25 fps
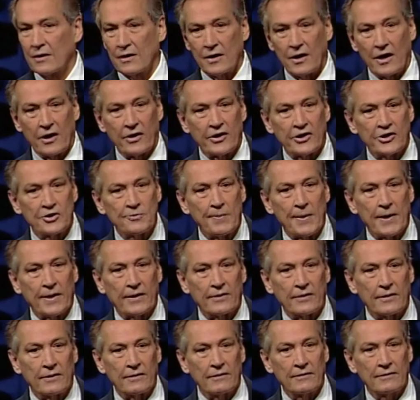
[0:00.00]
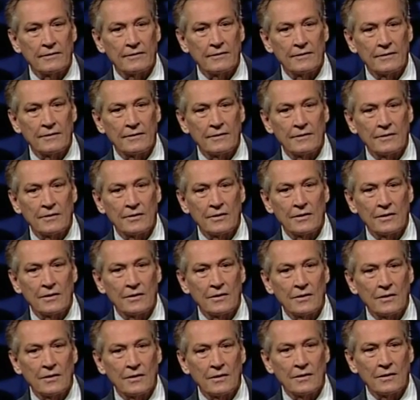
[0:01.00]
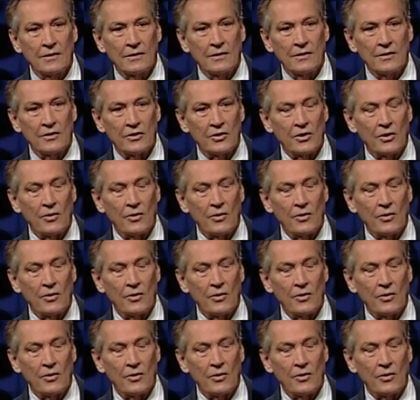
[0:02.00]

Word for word: Unexpected. You